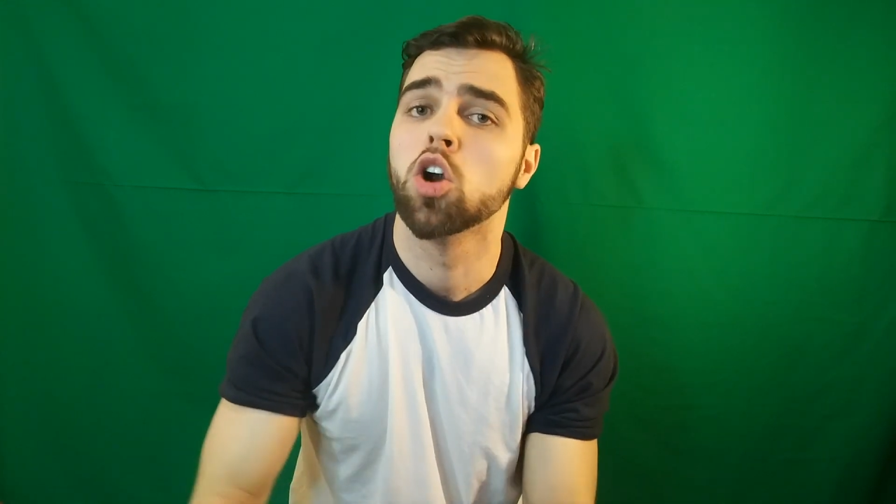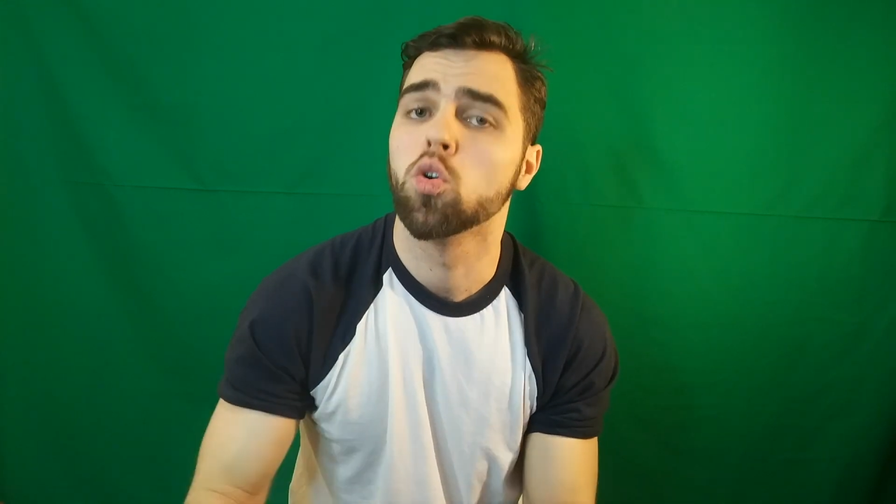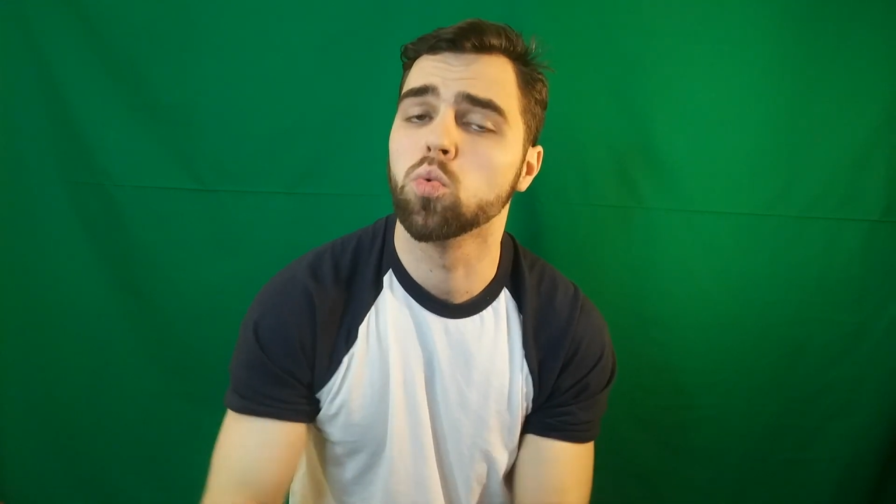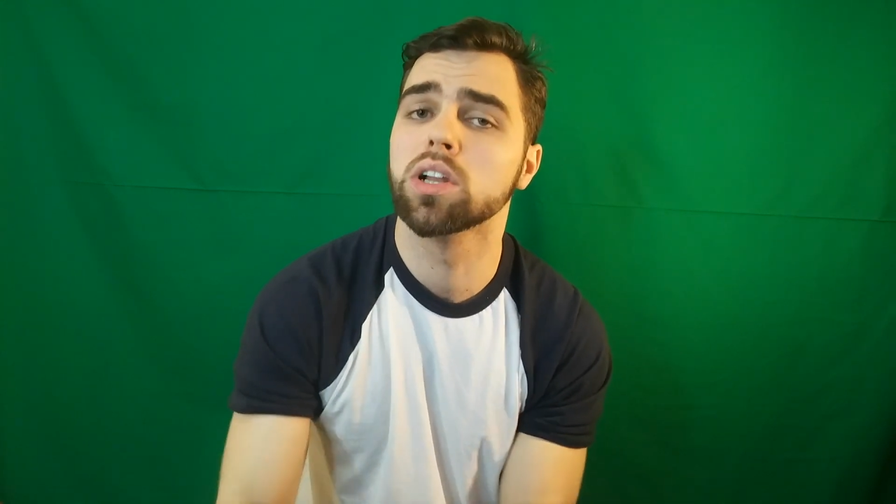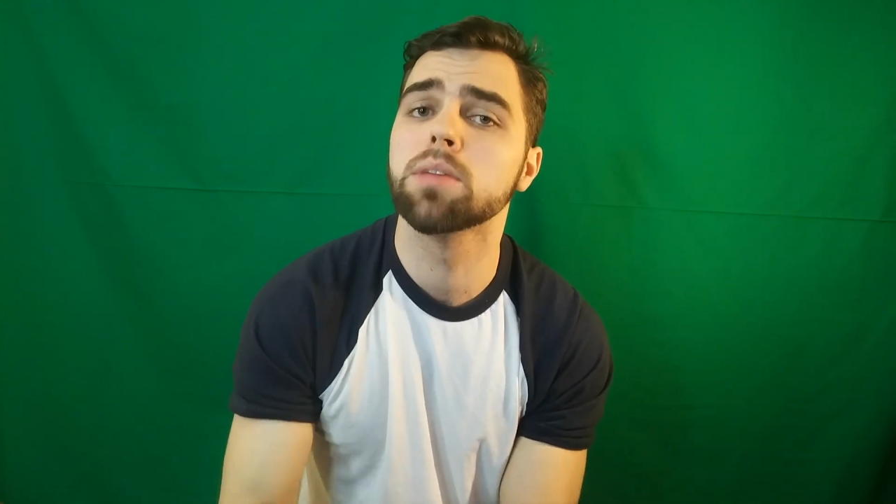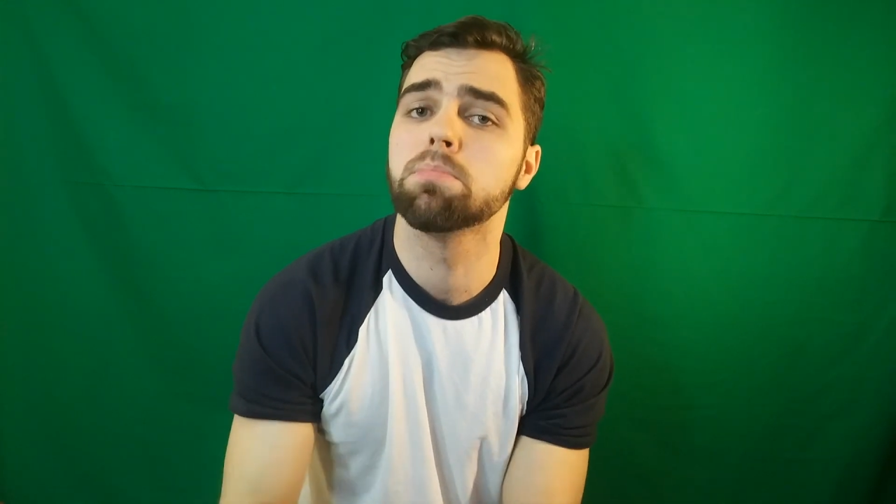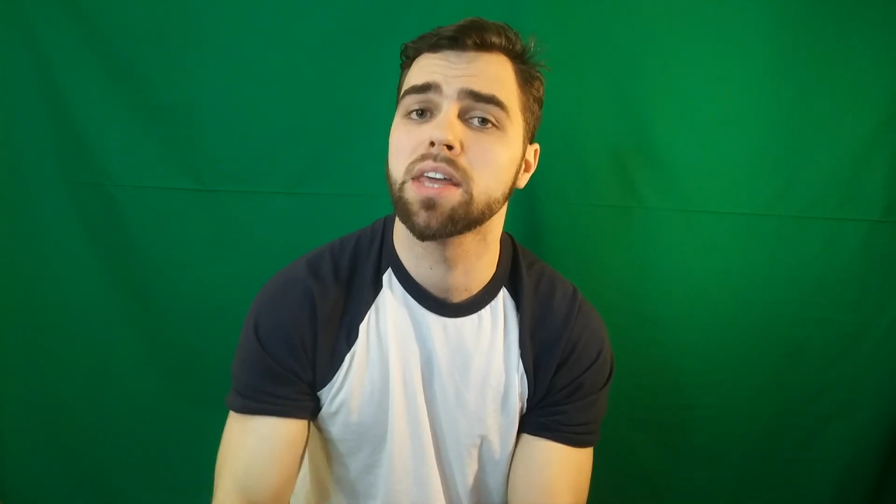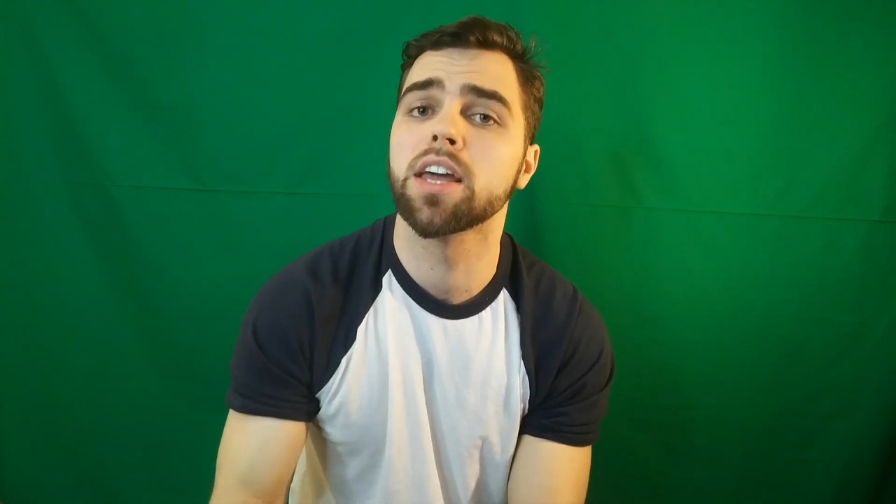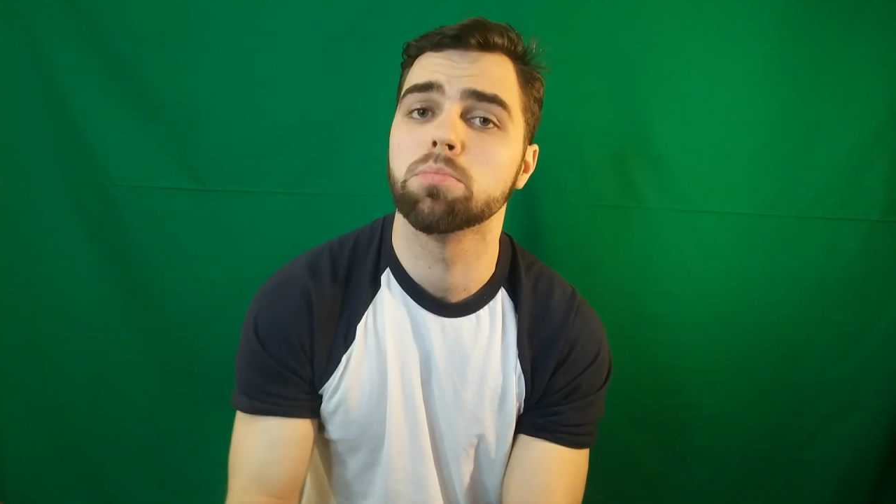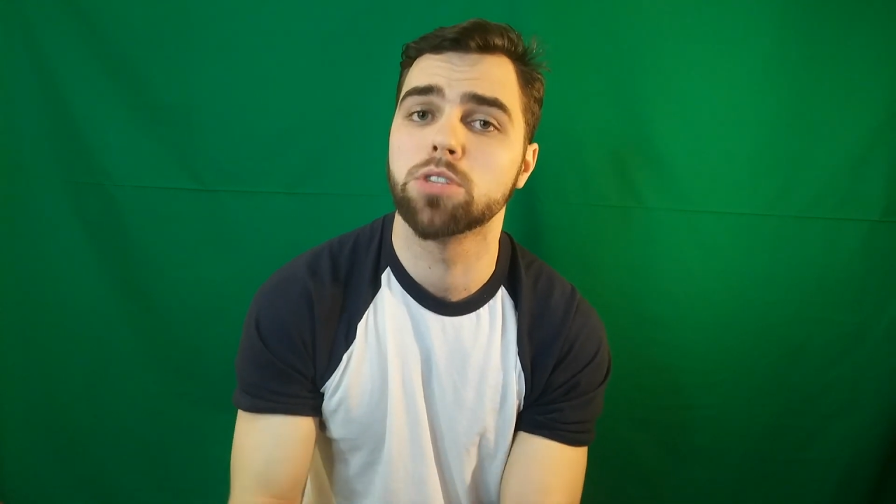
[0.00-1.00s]
really
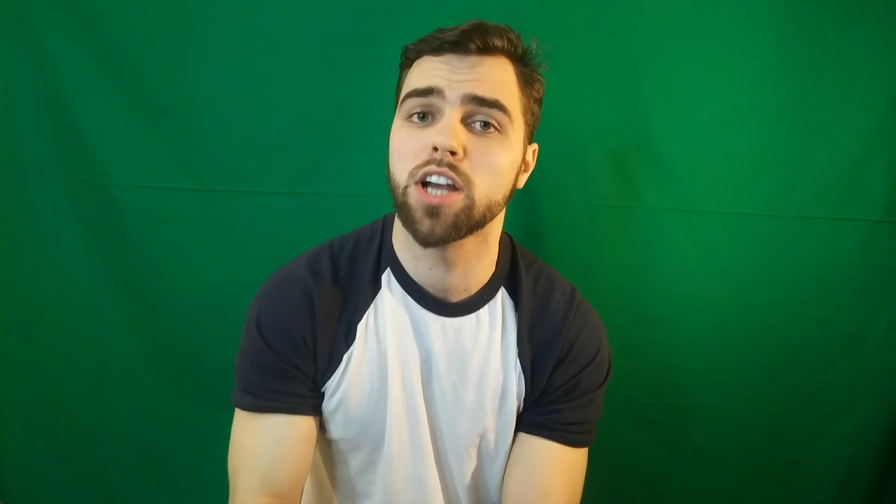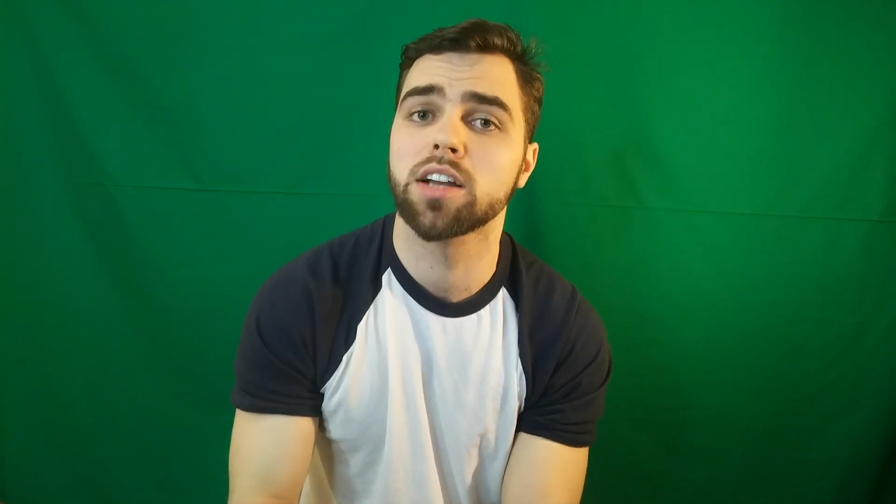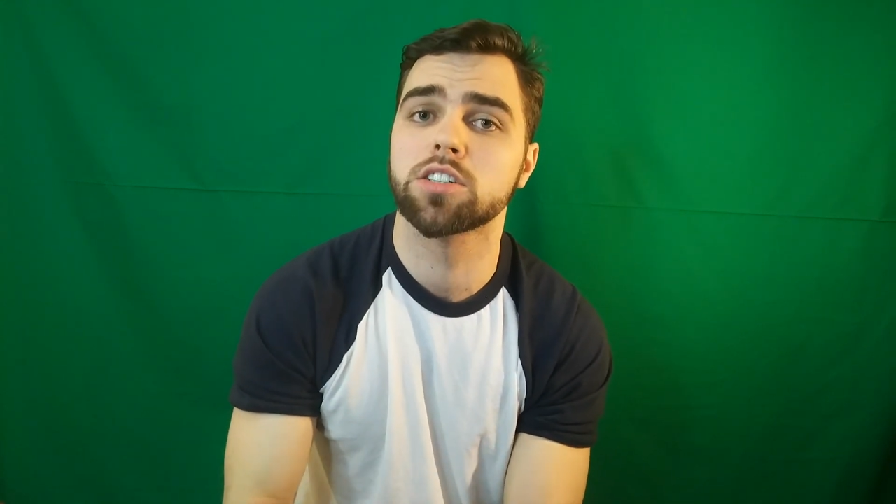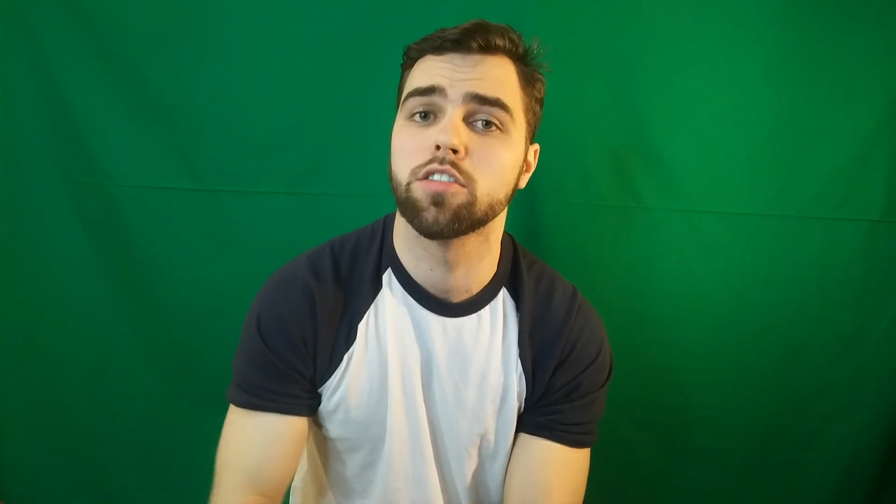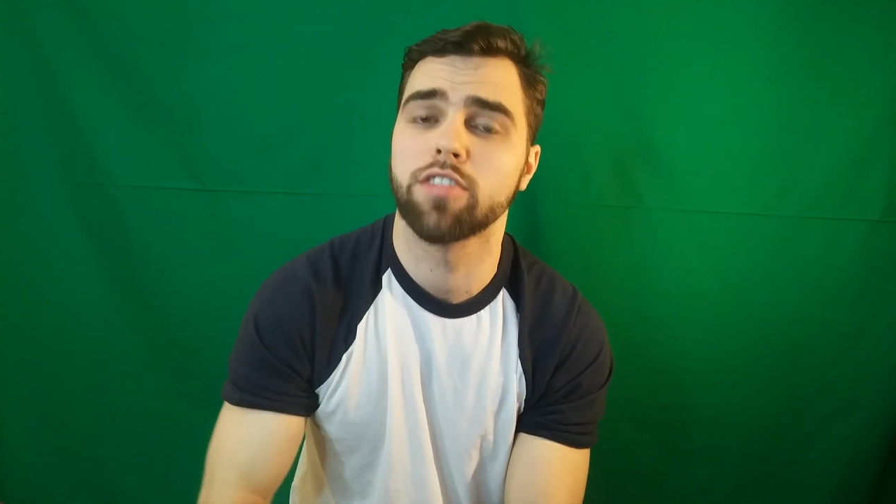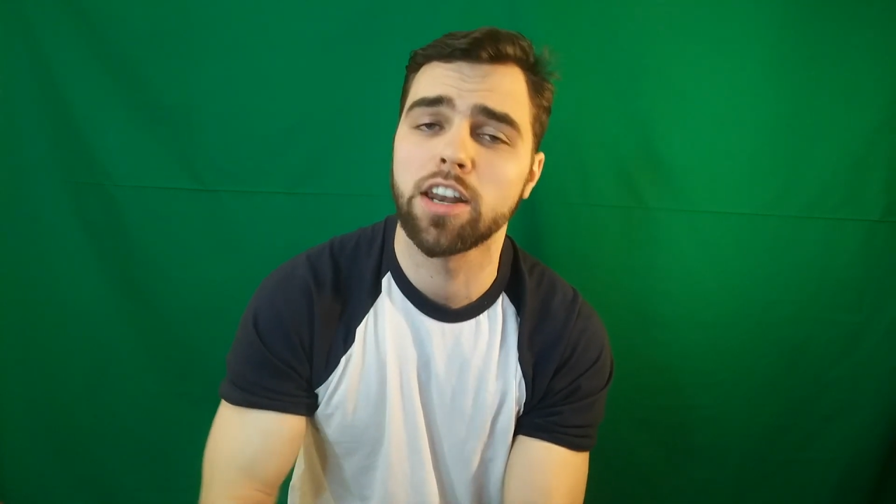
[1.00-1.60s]
being objective